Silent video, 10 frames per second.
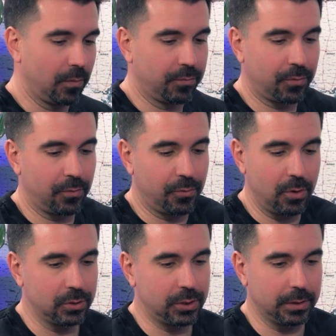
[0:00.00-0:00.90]
for
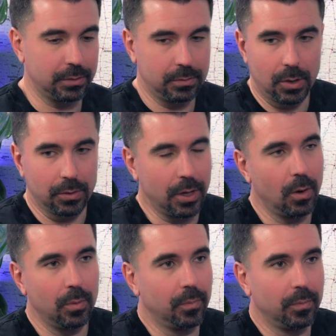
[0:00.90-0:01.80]
those that don't
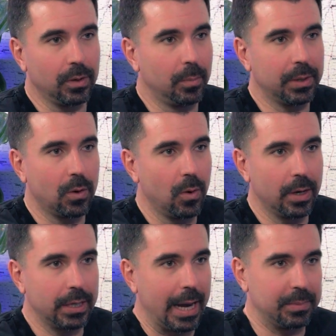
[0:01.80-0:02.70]
know,
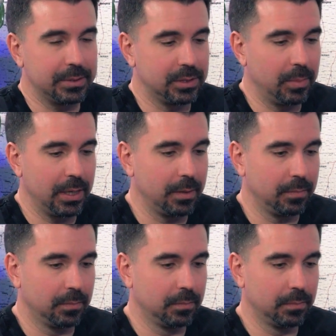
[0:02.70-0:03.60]
Bitcoin happens to be
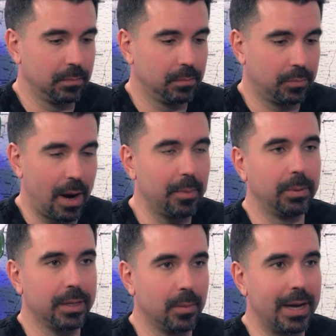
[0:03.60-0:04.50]

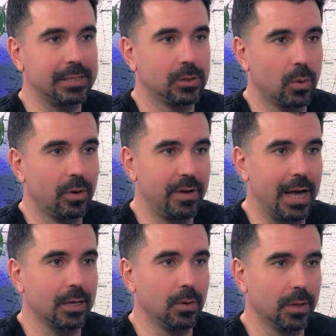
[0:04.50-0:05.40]
probably the best store of
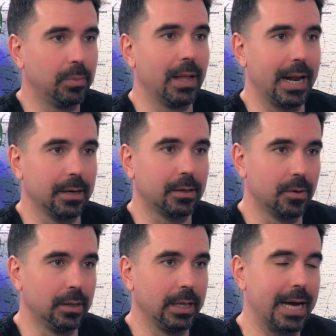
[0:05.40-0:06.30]
value on the planet
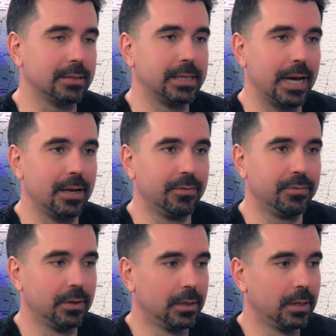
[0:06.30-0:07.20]
currently, outside
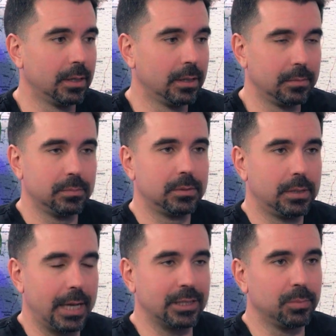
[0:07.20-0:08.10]
of
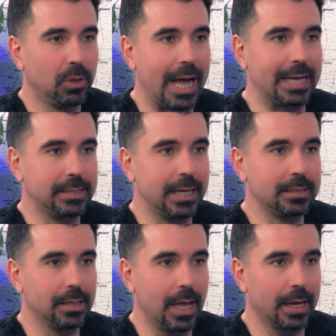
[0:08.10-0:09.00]
tangible
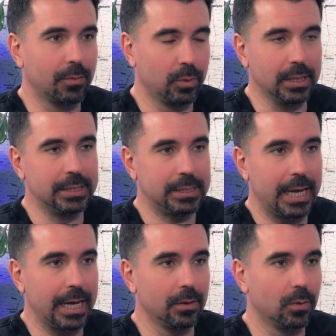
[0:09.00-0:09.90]
assets like real
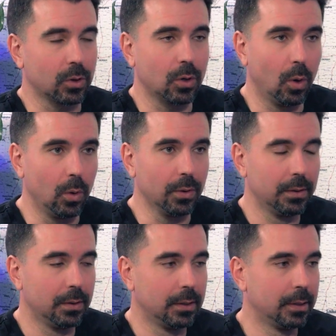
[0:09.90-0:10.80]
estate or gold.
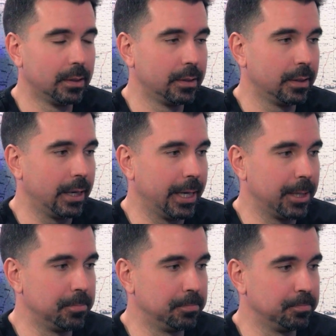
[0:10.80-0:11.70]

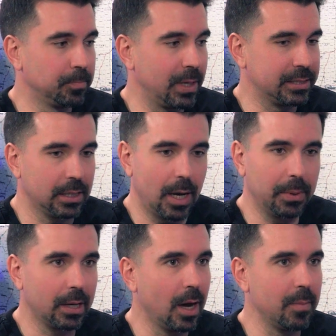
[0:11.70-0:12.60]
It's up
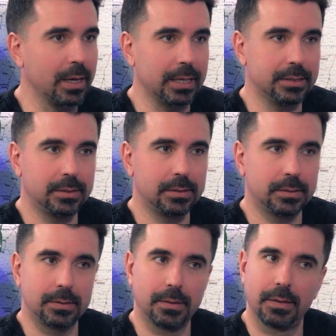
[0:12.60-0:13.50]
and coming.
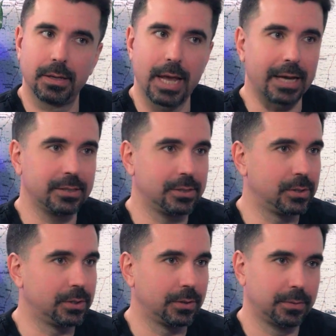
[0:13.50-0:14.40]
It's the
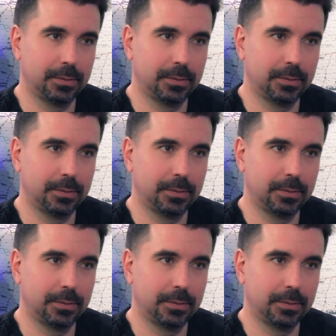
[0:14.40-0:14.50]
next,